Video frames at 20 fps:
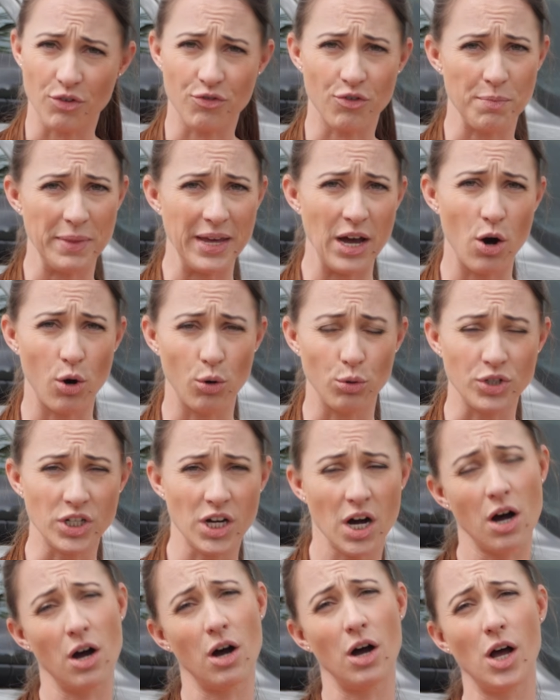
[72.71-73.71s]
from the old
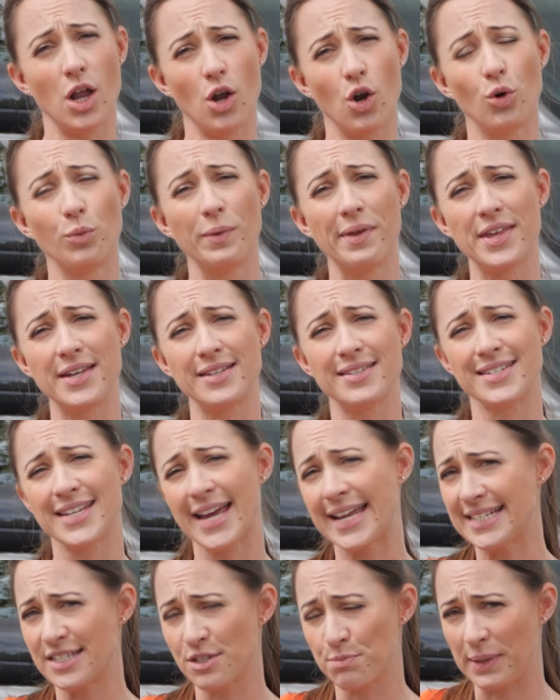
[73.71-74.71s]
car along with its
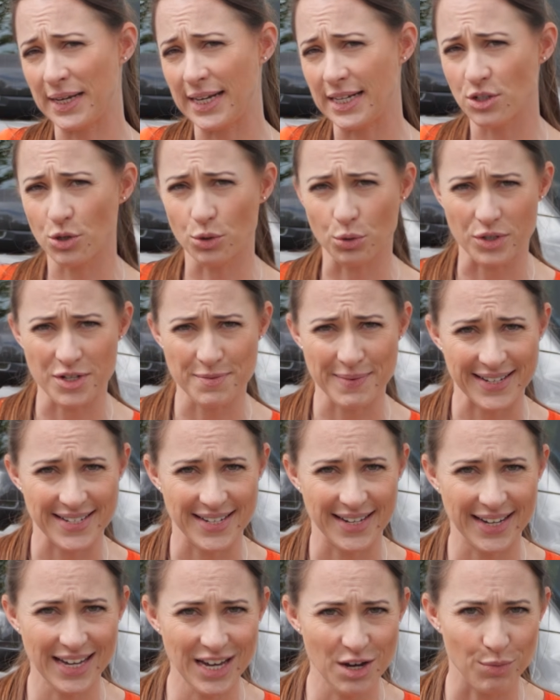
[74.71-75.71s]
10-speed
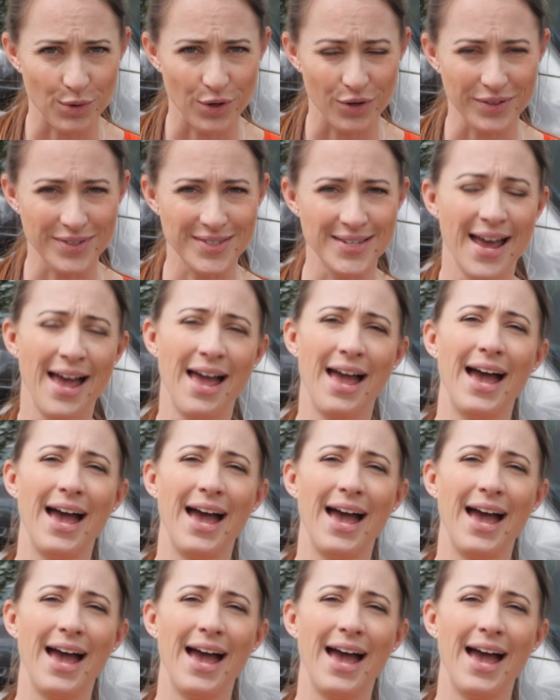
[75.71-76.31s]
automatic gearbox.